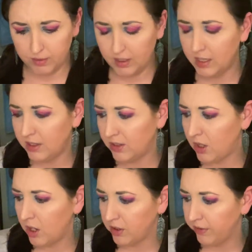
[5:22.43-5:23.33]
I think it's
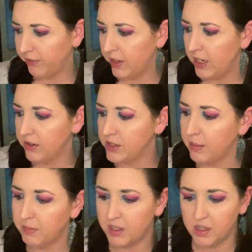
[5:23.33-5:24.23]
Dr. V or
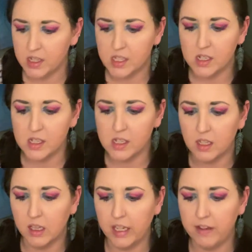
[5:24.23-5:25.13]
something. This is
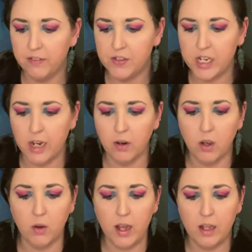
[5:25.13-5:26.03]
Live
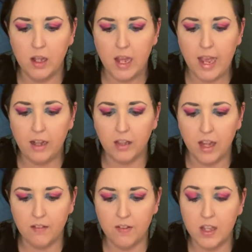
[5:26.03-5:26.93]
Tarot,
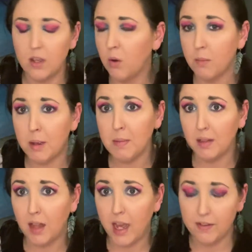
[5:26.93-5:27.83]
L-I-V, or it might be
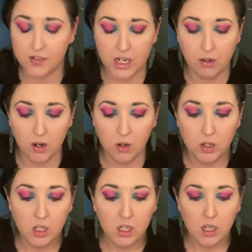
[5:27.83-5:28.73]
Live Tarot,
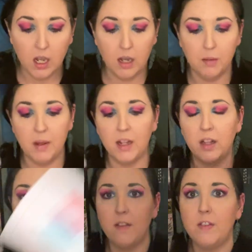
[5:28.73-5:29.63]
um,
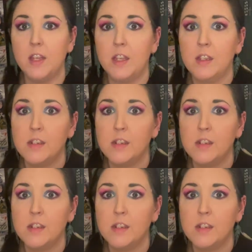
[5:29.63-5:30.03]
L-I-V